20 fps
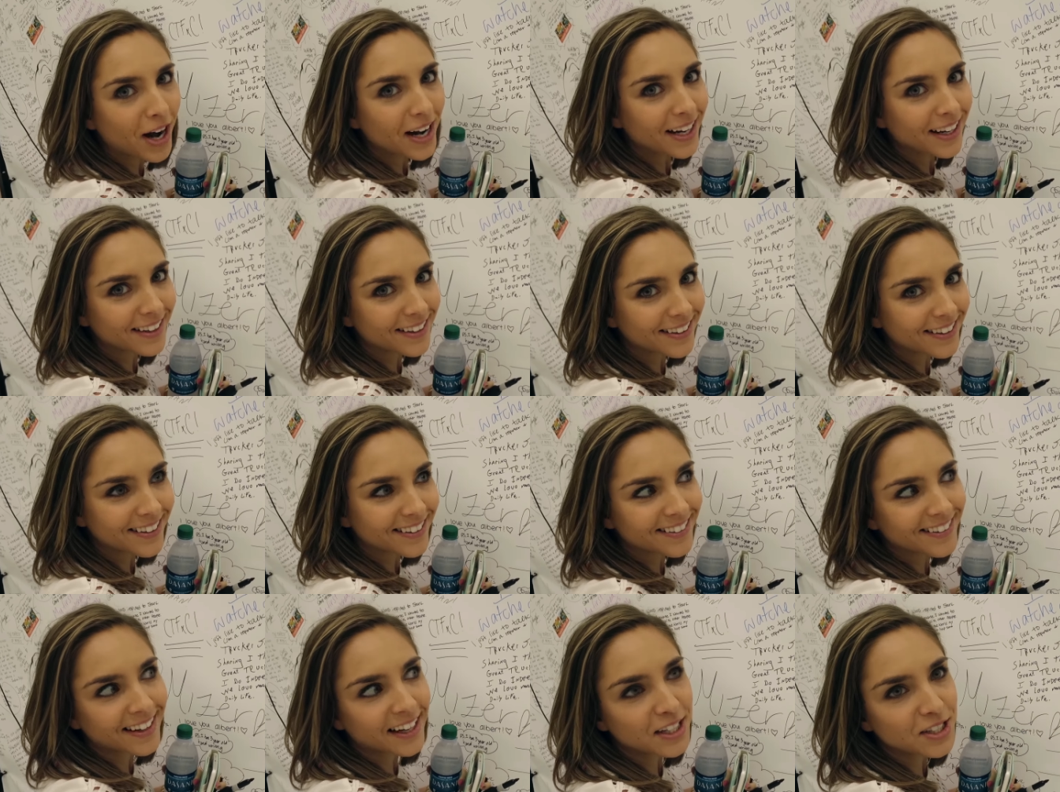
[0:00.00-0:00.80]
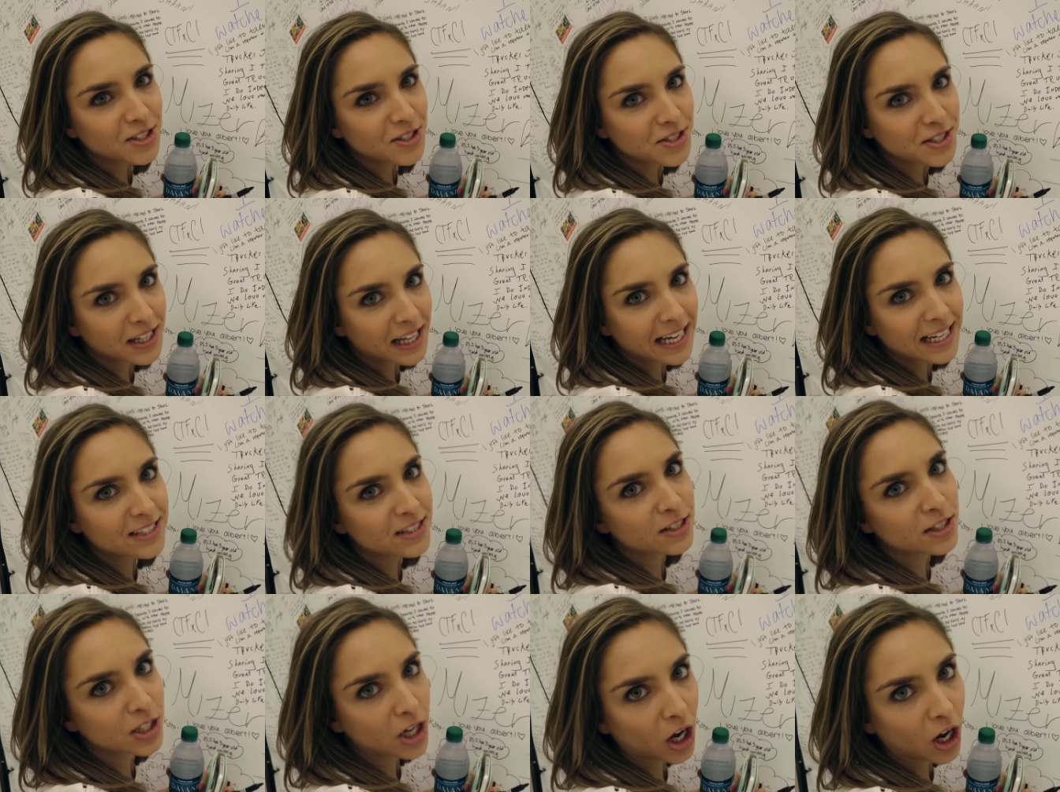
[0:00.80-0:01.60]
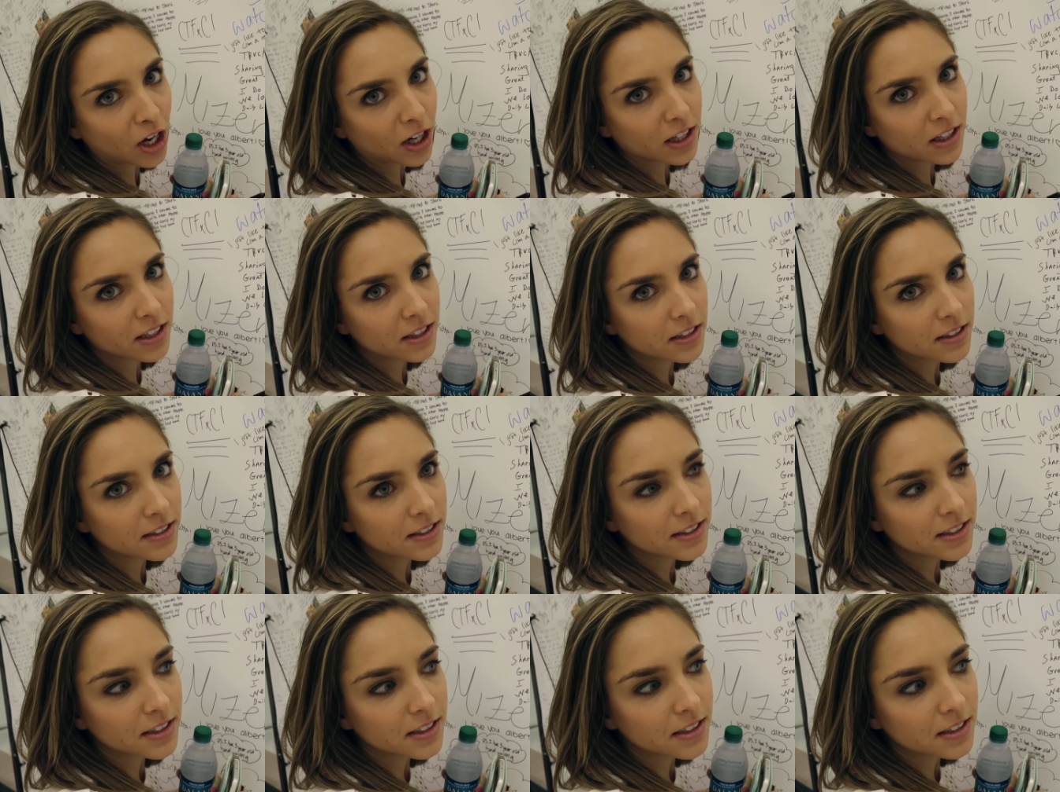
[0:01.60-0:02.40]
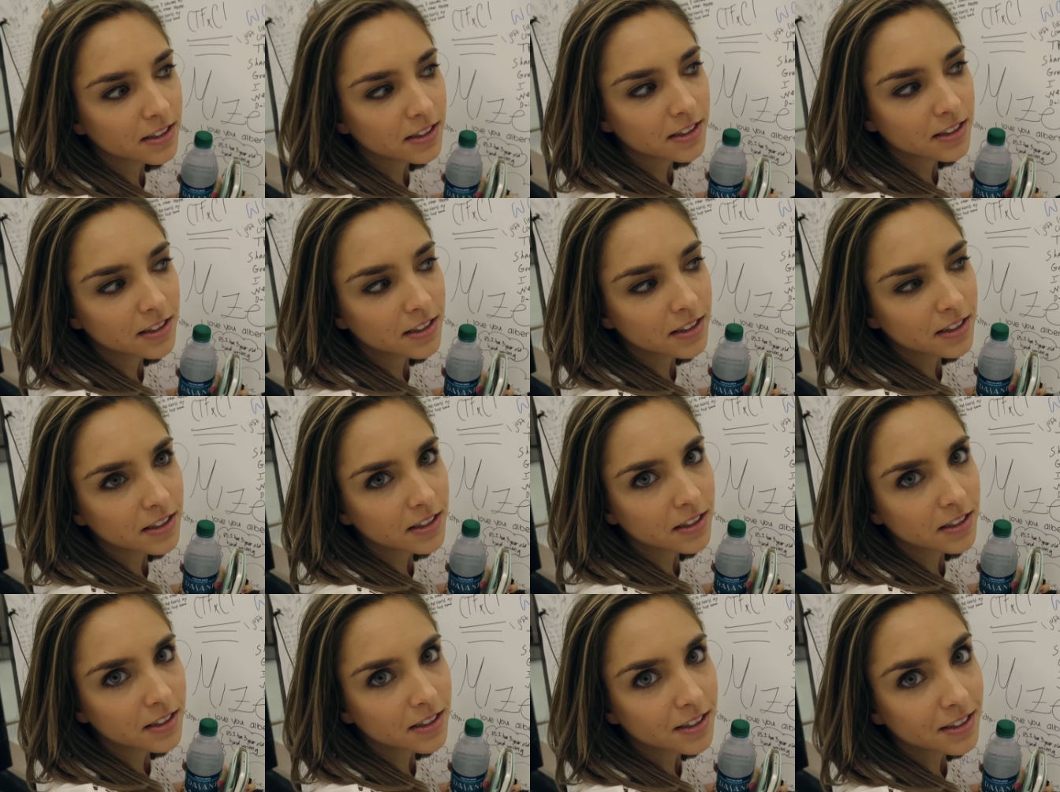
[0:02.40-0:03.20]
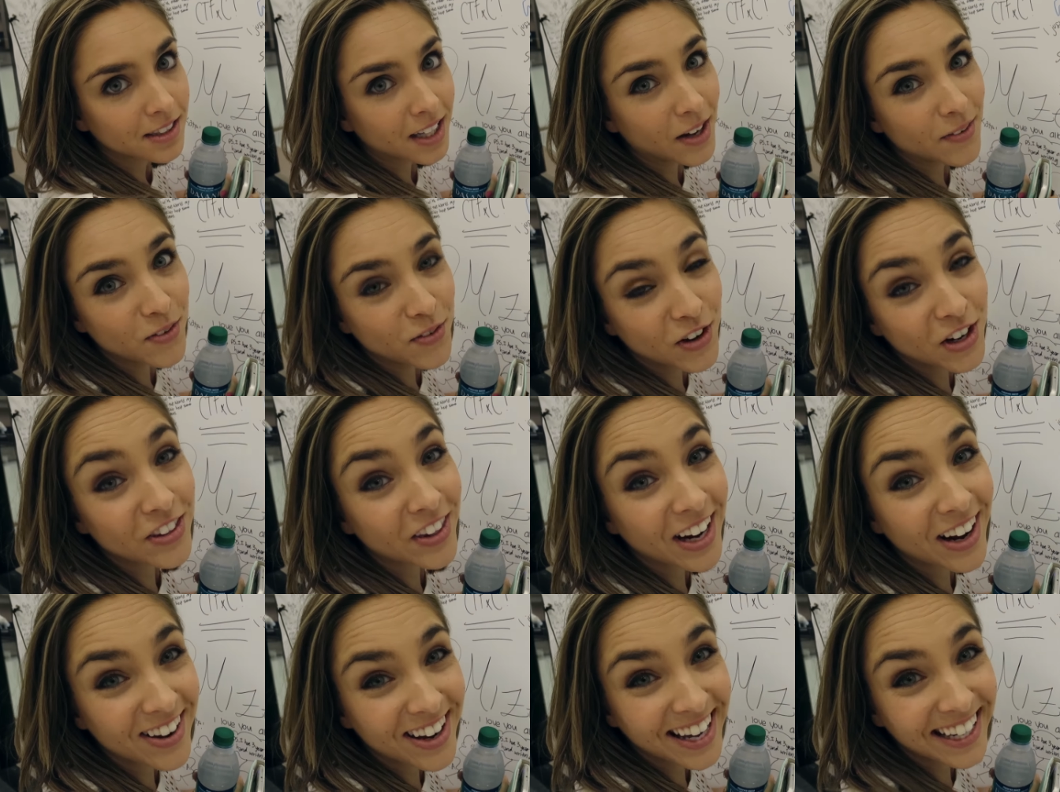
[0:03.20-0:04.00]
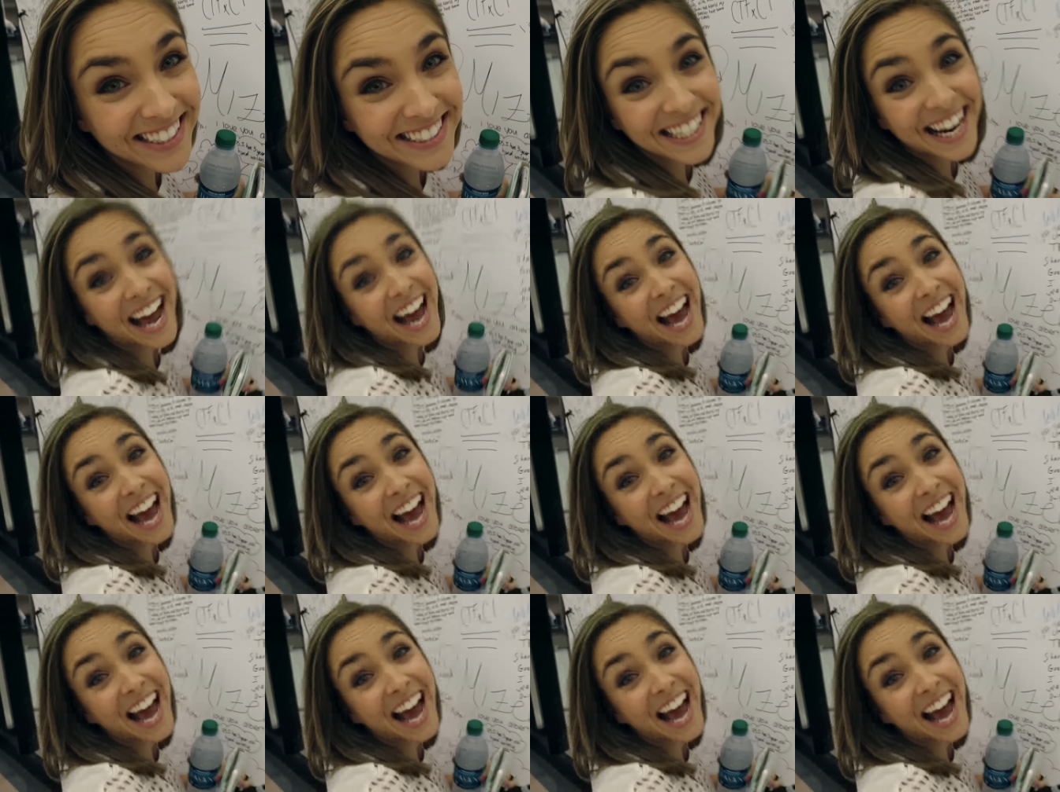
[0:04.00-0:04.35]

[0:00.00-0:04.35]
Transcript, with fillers: writing? And I just like to talk. I that out yet?